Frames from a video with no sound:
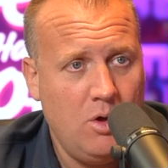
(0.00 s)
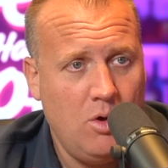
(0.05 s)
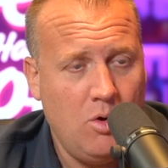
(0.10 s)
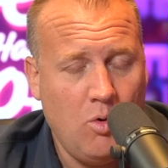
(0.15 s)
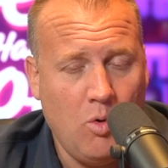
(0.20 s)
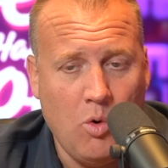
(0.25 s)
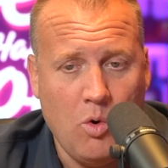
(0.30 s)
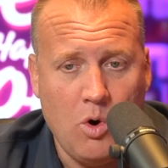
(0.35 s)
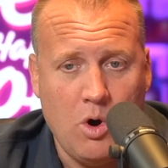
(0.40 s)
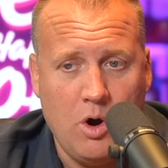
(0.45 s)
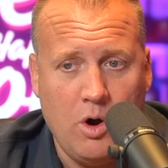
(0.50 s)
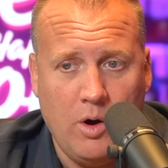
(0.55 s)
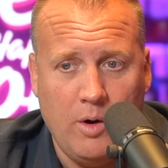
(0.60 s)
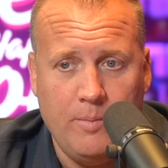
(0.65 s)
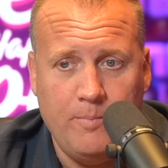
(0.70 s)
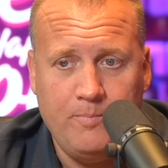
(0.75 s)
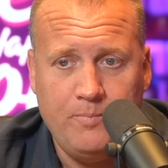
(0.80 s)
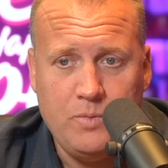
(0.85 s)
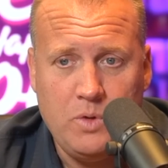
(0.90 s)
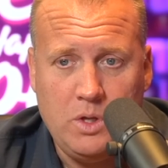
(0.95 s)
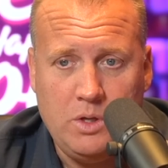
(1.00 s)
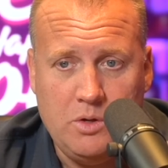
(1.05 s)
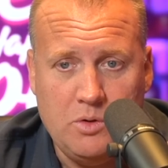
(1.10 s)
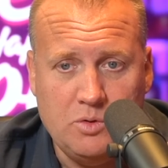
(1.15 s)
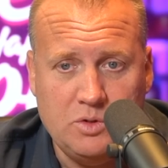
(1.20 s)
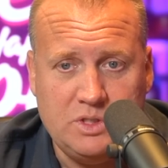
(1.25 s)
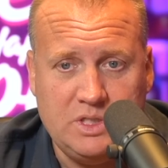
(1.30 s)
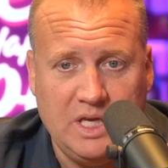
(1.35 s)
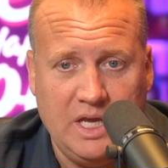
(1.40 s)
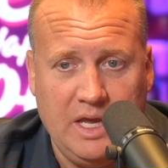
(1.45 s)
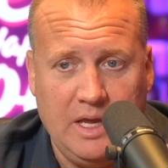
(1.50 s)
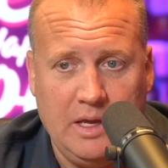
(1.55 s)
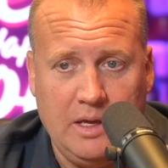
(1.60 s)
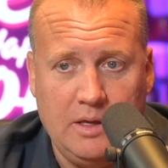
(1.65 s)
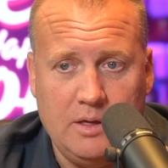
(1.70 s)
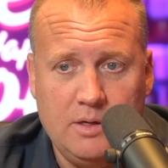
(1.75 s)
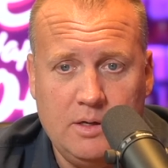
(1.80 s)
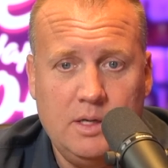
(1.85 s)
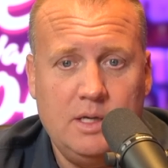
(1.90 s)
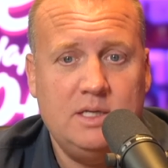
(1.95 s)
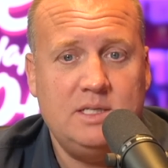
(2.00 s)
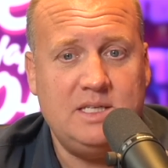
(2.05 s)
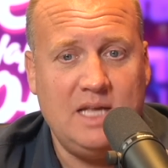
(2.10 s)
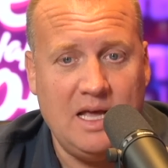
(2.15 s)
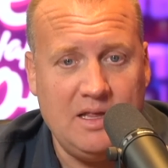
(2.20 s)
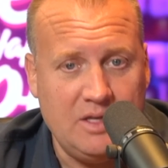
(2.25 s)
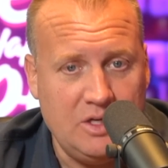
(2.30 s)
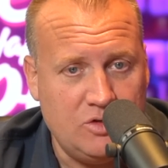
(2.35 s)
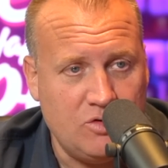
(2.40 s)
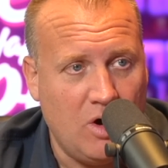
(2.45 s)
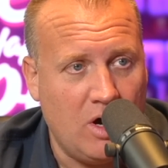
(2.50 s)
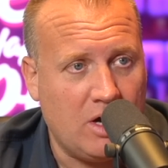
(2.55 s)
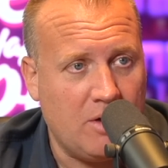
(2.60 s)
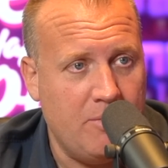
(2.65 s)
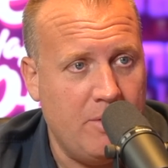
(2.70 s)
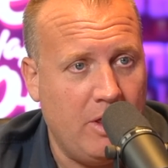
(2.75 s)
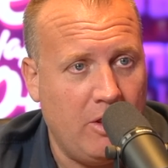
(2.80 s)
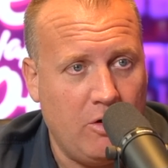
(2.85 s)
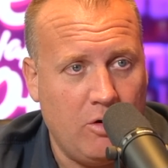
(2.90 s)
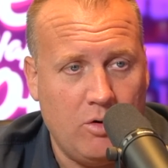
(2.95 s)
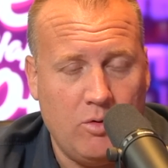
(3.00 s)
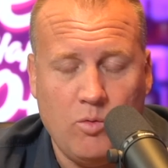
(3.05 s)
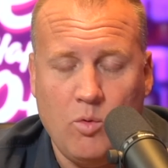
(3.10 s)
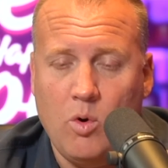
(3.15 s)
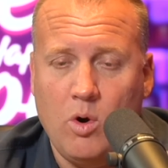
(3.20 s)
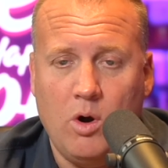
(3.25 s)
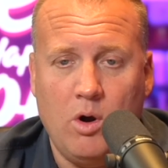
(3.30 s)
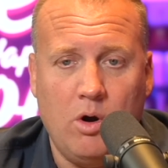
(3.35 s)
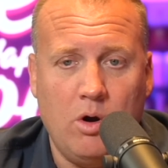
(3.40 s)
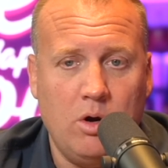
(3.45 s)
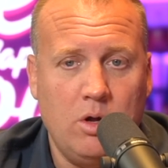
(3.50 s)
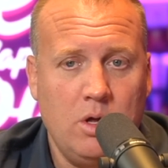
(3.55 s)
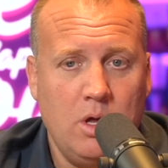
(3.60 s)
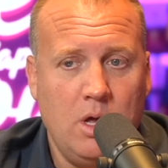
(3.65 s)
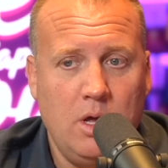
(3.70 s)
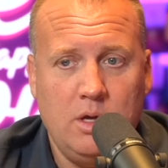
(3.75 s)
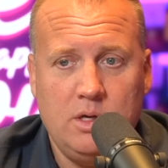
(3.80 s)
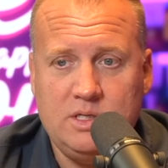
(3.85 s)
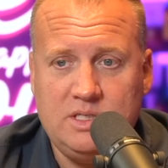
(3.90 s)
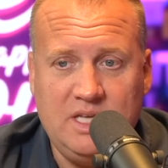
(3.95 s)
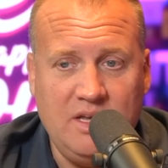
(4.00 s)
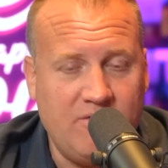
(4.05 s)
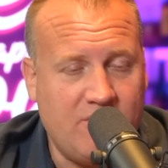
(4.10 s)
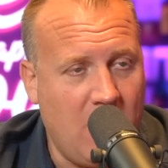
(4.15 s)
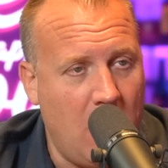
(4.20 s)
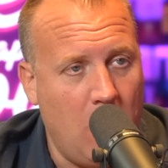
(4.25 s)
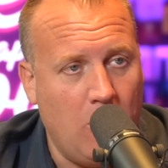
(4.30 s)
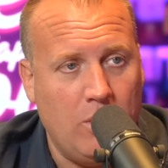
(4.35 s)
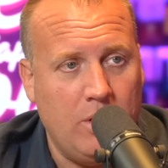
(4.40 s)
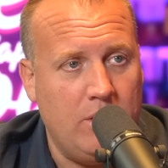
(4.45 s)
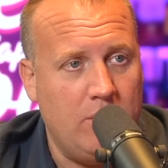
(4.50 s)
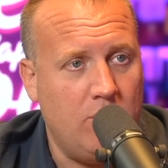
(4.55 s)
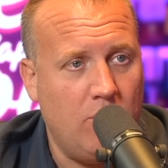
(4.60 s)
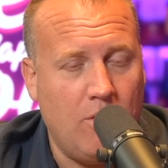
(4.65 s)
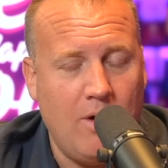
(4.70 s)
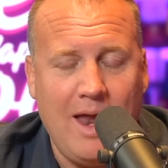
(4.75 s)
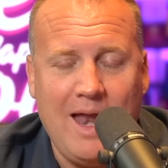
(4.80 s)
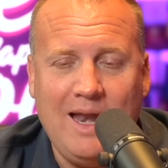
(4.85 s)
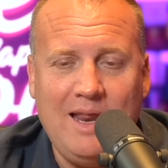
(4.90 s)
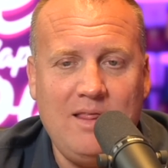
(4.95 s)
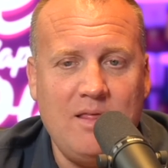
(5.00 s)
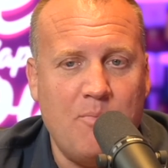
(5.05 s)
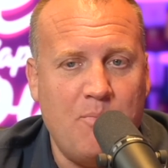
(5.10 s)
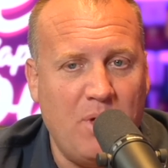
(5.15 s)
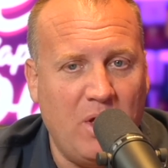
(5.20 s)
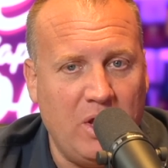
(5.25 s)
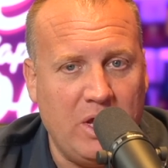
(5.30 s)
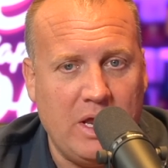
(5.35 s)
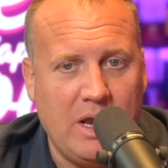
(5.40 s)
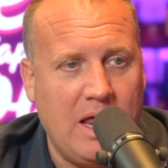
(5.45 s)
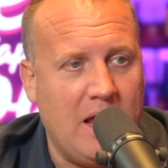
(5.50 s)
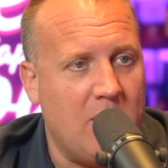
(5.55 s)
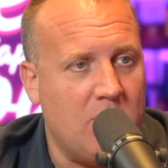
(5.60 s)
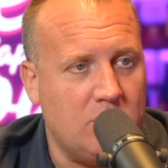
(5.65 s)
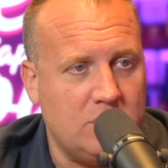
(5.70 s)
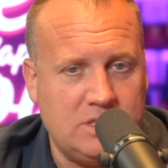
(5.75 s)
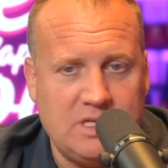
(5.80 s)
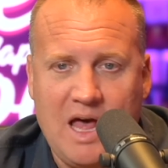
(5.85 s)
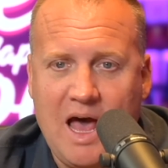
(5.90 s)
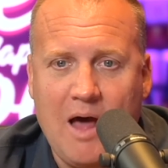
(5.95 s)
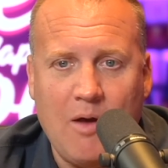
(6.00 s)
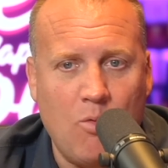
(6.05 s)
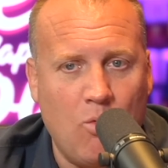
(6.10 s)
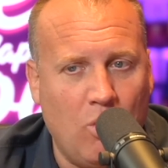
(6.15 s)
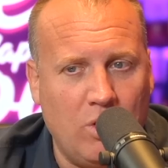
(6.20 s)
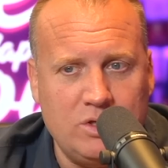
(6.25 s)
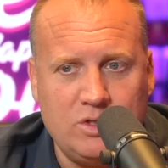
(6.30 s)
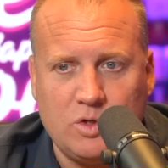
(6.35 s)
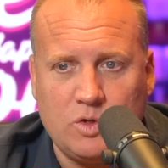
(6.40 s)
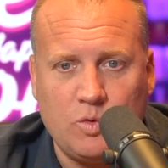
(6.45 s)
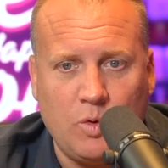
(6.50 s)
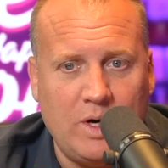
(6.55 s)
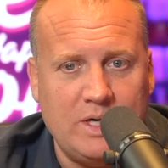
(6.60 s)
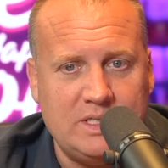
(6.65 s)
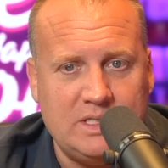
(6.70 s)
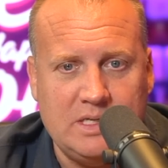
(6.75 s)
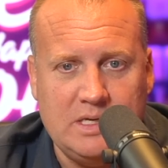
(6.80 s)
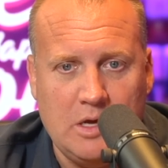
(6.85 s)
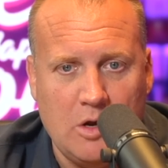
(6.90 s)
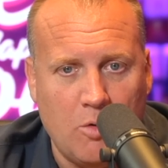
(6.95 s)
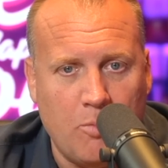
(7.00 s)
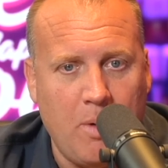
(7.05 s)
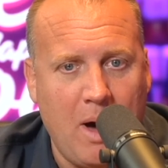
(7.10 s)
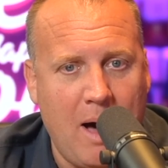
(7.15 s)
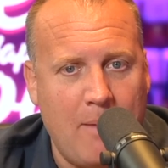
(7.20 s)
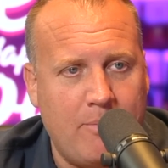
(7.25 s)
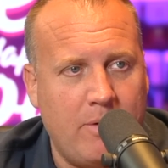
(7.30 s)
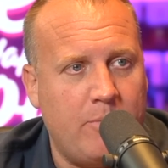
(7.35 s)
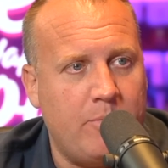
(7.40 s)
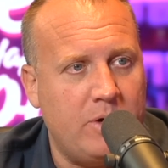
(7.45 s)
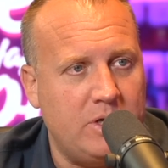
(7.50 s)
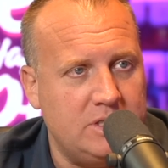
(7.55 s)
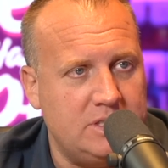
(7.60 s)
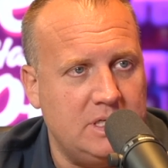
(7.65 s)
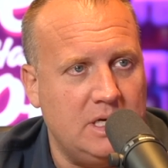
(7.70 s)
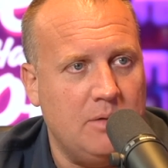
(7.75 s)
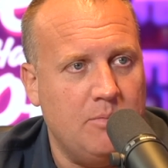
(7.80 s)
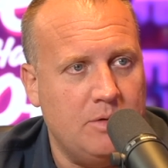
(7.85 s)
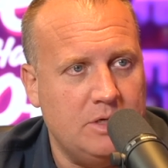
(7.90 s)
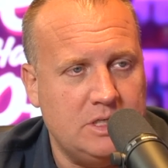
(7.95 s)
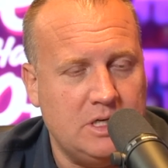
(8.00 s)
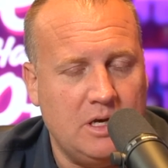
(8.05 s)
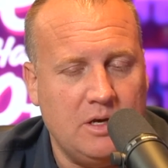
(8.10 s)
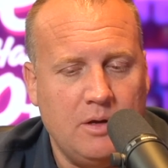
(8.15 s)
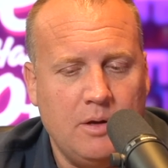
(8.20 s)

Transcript: or you see Stanley Druckenmiller or Steve Cohen or any of the billionaires that once or twice a year pop up on CNBC,